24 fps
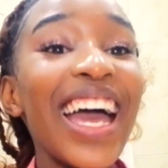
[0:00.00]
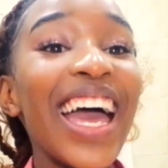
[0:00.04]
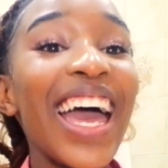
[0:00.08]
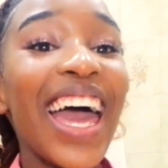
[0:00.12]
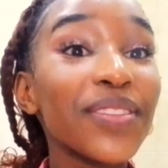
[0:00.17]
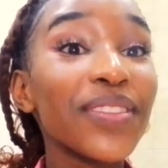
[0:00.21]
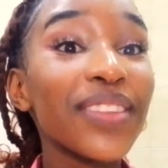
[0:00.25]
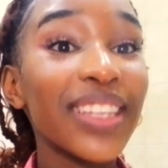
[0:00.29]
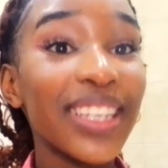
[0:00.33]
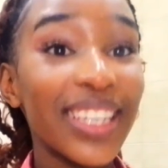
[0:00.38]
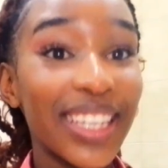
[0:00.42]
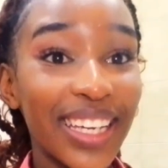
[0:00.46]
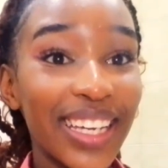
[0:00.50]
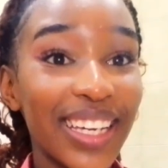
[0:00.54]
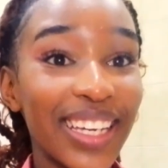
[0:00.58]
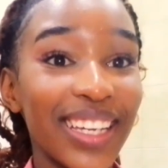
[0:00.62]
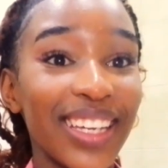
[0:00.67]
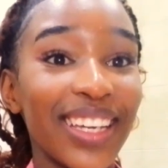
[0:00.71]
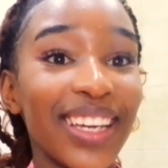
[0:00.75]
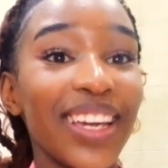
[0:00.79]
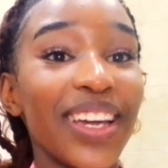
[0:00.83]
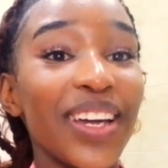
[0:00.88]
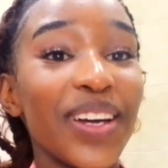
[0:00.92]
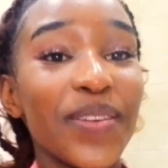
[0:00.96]
The day,
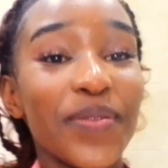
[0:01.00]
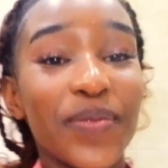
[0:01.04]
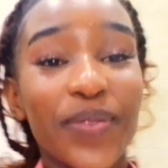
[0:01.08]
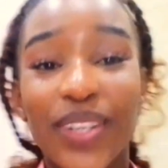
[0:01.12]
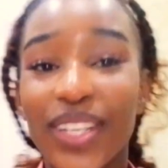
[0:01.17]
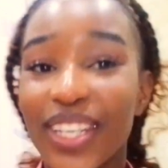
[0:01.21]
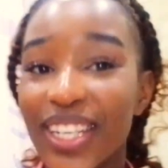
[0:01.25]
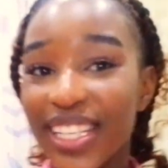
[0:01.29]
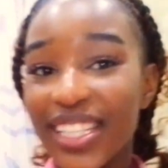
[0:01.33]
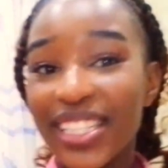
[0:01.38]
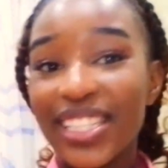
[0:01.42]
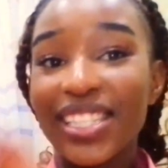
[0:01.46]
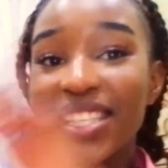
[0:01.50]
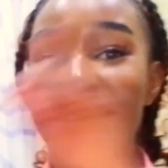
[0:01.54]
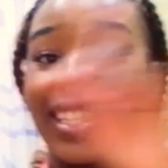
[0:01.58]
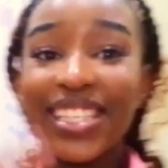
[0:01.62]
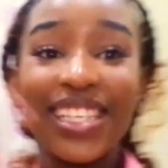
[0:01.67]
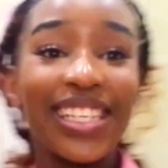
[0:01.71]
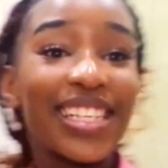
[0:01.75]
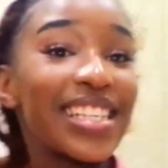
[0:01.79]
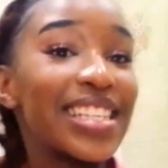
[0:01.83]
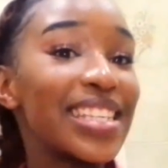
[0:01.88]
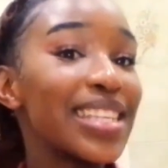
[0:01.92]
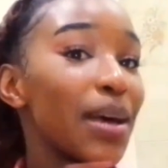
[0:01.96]
I'm gonna insert
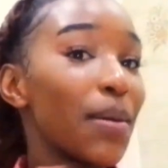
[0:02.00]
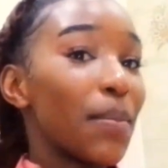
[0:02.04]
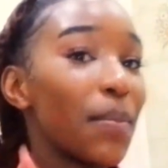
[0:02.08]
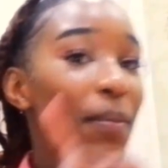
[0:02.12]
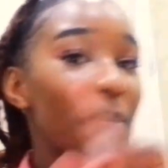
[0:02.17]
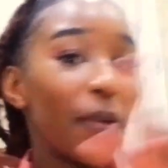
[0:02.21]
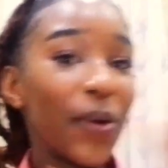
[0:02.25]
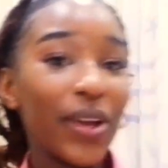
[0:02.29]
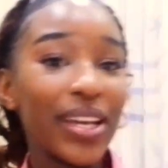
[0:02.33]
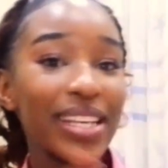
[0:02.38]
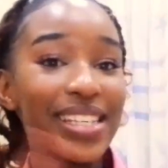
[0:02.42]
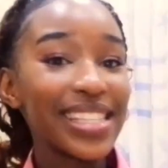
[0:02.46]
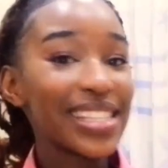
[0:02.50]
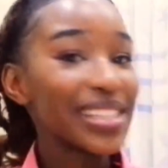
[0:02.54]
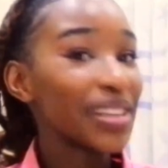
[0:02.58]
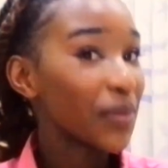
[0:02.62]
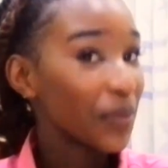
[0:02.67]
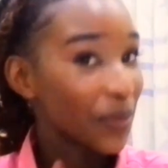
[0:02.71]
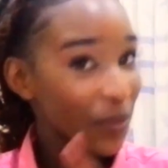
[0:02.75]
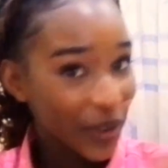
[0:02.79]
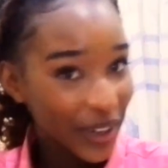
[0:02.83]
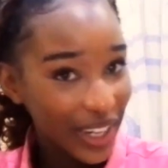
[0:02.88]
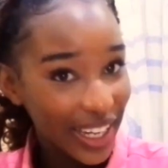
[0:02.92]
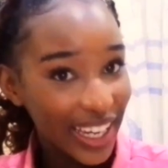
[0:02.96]
it
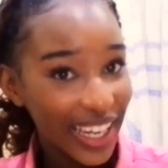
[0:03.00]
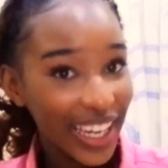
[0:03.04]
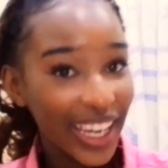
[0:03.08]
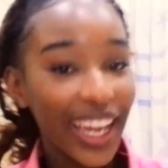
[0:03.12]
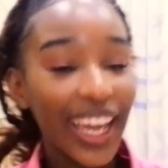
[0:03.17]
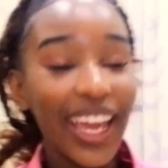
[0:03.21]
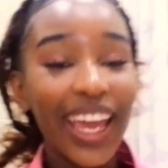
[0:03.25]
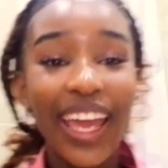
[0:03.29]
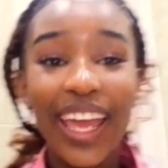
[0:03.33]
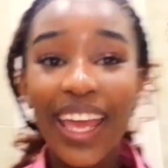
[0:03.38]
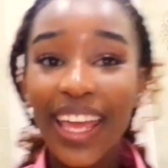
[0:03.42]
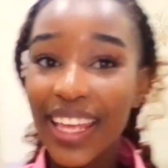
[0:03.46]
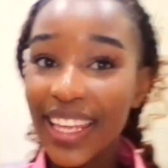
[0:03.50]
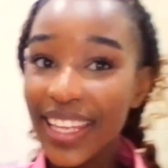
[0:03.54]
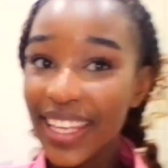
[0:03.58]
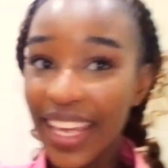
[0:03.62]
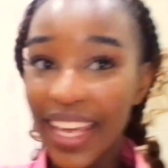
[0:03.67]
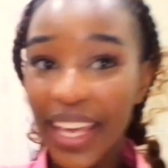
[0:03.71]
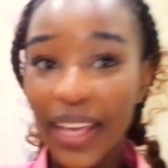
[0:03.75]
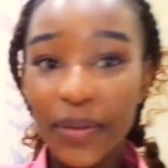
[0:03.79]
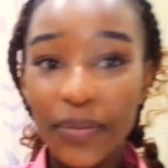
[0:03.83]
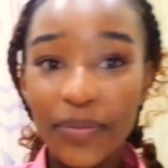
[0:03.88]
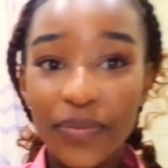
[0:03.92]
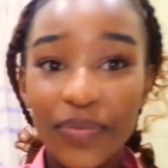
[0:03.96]
somewhere.
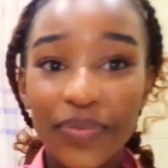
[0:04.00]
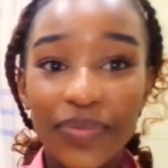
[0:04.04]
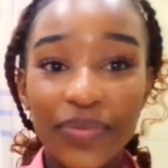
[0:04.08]
Yeah.